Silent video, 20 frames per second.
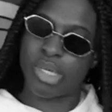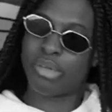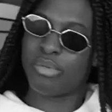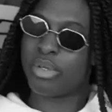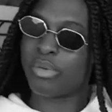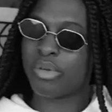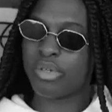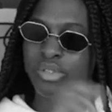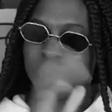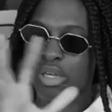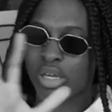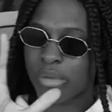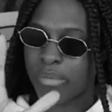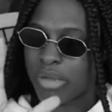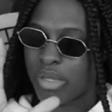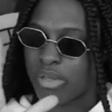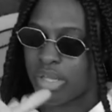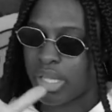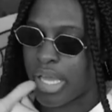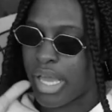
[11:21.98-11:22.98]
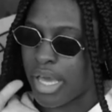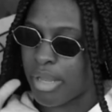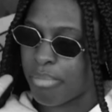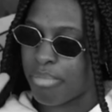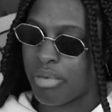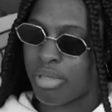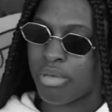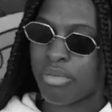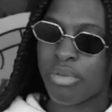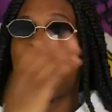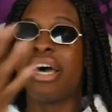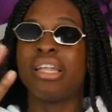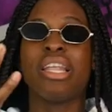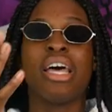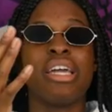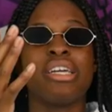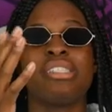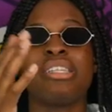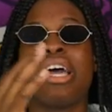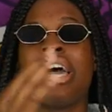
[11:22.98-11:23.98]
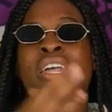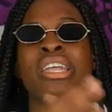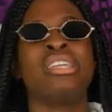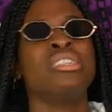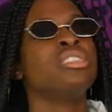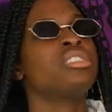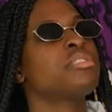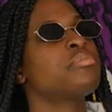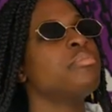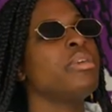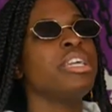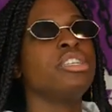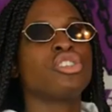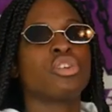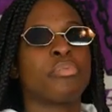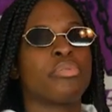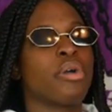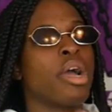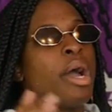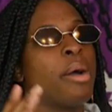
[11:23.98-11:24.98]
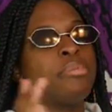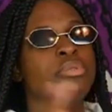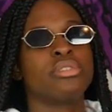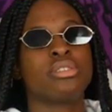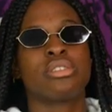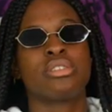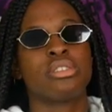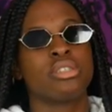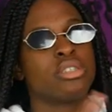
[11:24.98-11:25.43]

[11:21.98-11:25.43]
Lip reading: but we won't talk about that. But I like that, and just major props